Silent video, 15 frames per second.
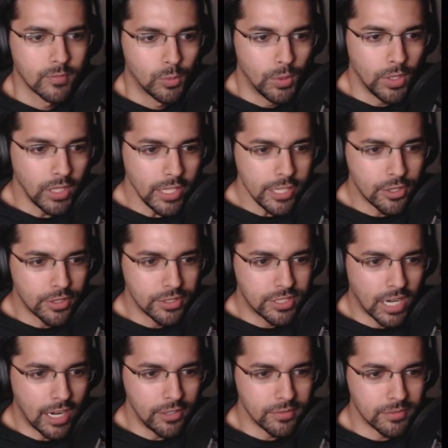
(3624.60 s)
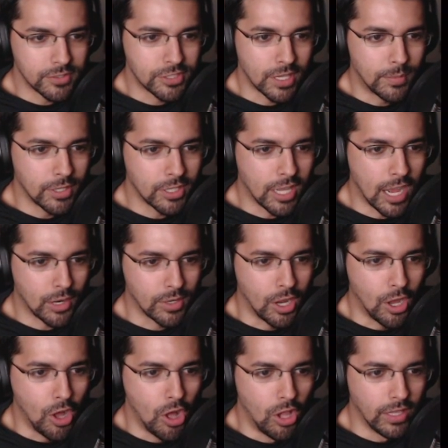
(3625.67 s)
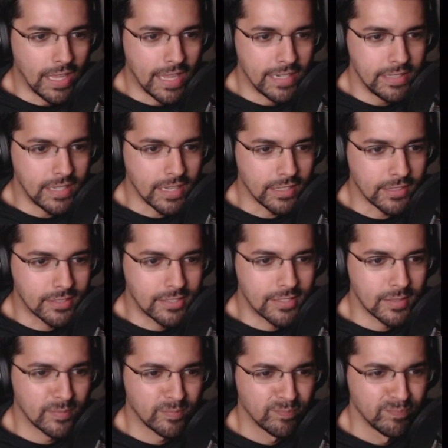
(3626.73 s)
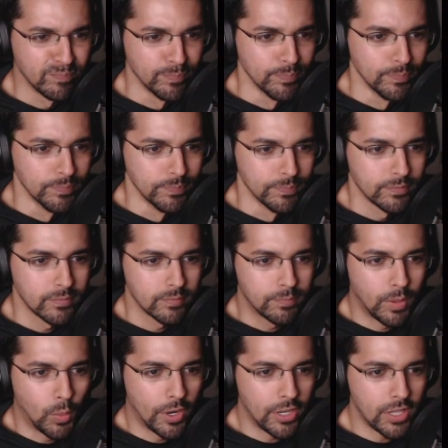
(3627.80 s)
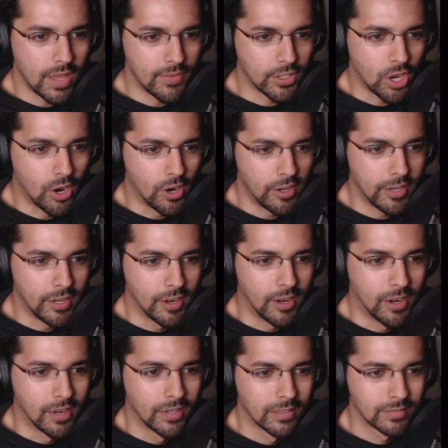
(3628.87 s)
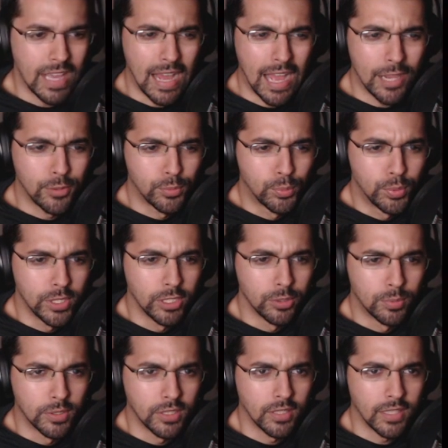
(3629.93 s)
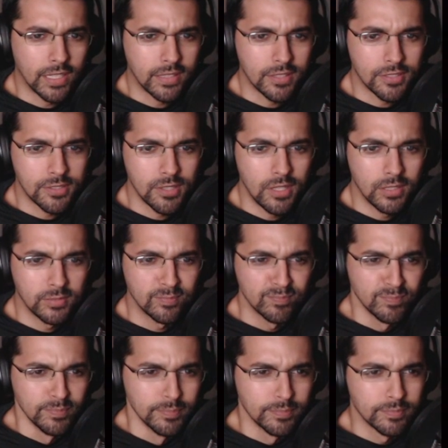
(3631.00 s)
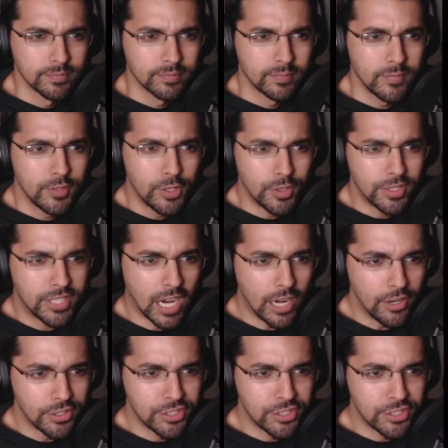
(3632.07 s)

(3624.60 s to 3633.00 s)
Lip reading: Really? Your entire Senran Kagura, all endings. But why do you have a car here? Yeah, I really like this song. Your entire